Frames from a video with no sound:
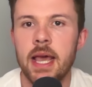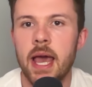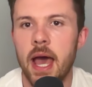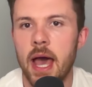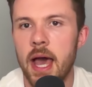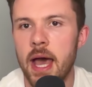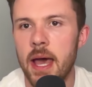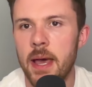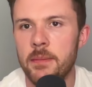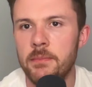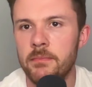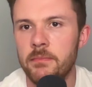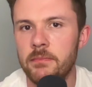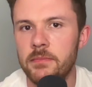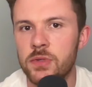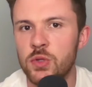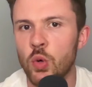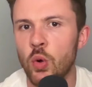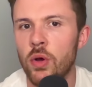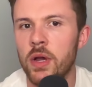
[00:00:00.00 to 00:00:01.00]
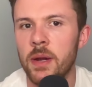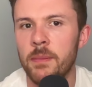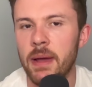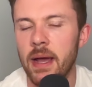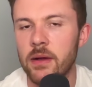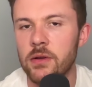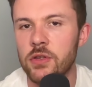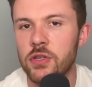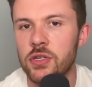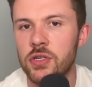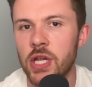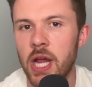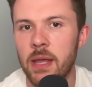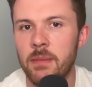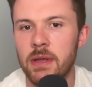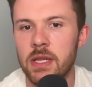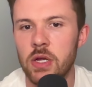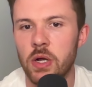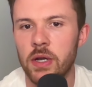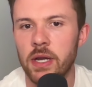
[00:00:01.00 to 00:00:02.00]
Talking about Jamie
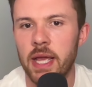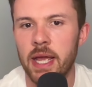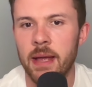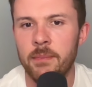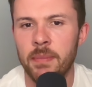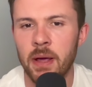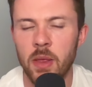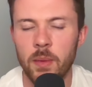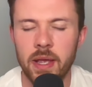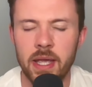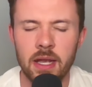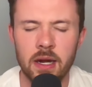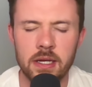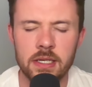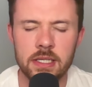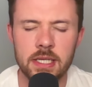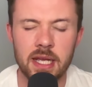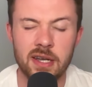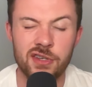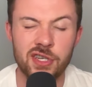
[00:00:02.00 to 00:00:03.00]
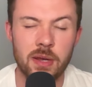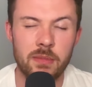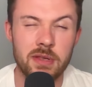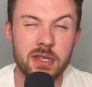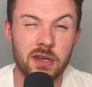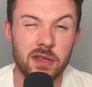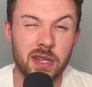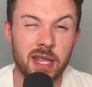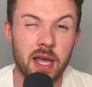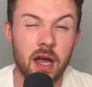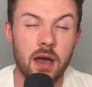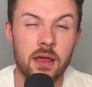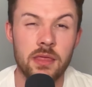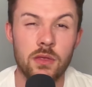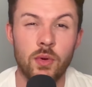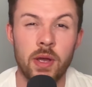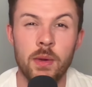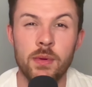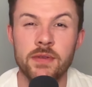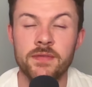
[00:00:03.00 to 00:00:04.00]
Donnelly, and by the way, can I just say on Jamie Donnelly, I
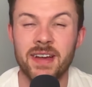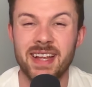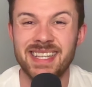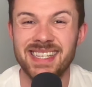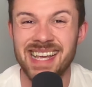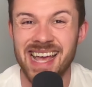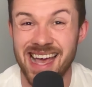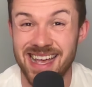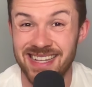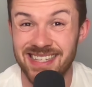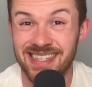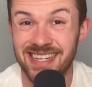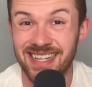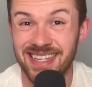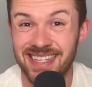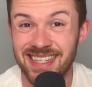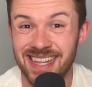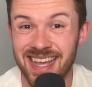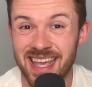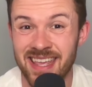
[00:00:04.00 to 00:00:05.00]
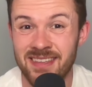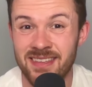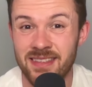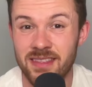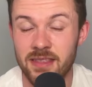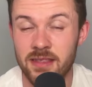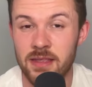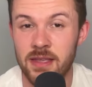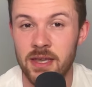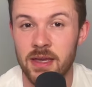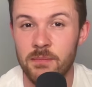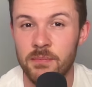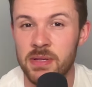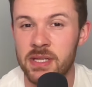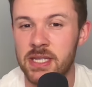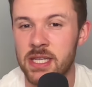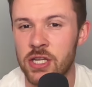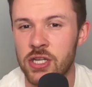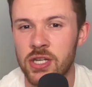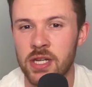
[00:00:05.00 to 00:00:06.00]
thought he was fantastic today. The
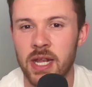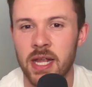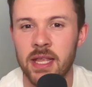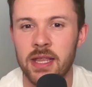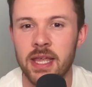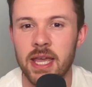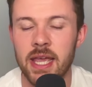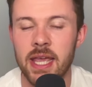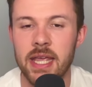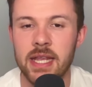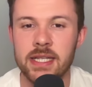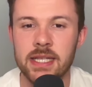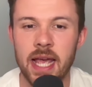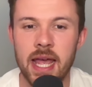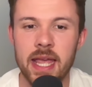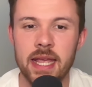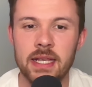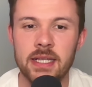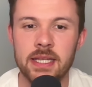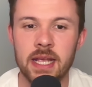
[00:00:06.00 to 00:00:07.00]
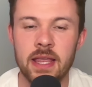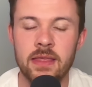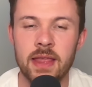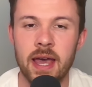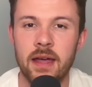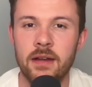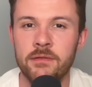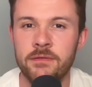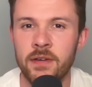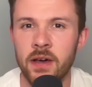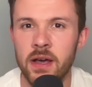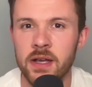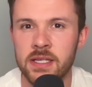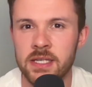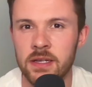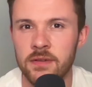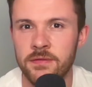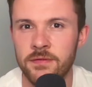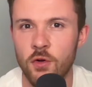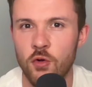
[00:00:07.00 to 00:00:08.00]
positioning that he takes in that
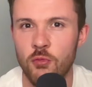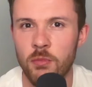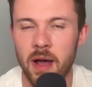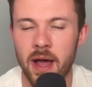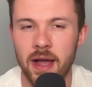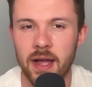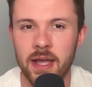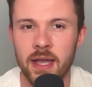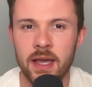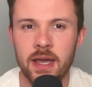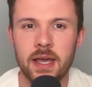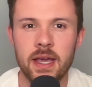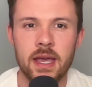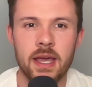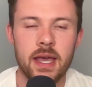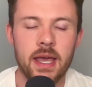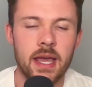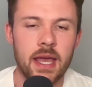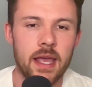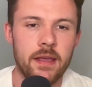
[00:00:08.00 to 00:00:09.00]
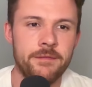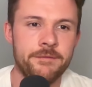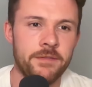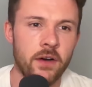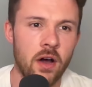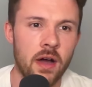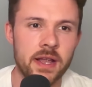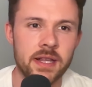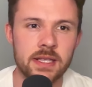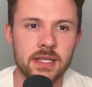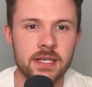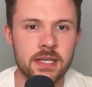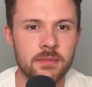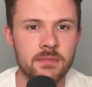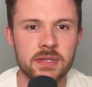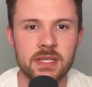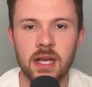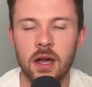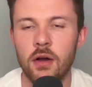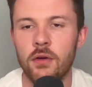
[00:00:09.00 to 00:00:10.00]
adverted fullback, he finds
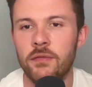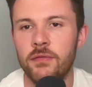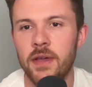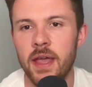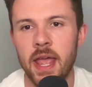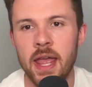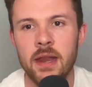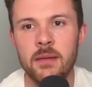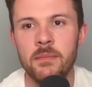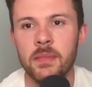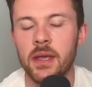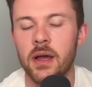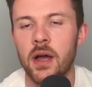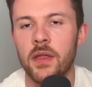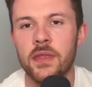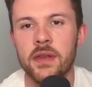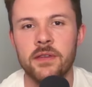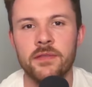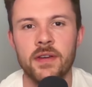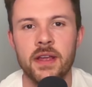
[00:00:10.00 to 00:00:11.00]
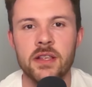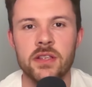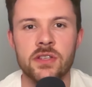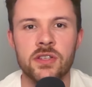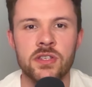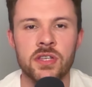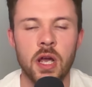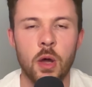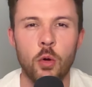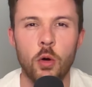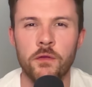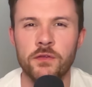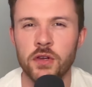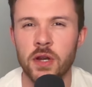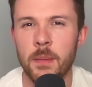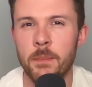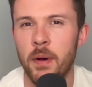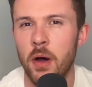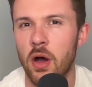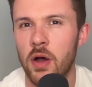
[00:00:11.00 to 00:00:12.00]
himself in and behind the defence so often
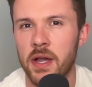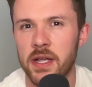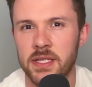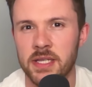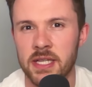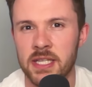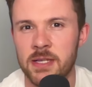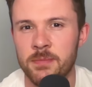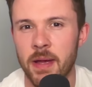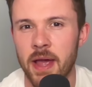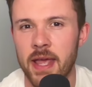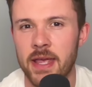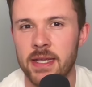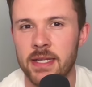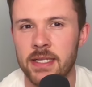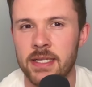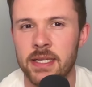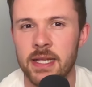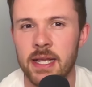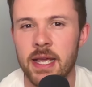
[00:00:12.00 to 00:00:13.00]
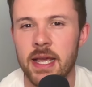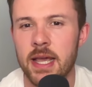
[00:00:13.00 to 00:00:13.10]
and pockets his space.